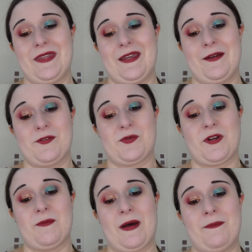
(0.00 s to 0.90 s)
It was one
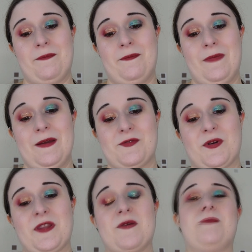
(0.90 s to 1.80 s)
of
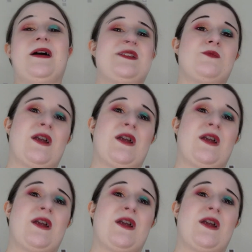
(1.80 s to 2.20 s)
the best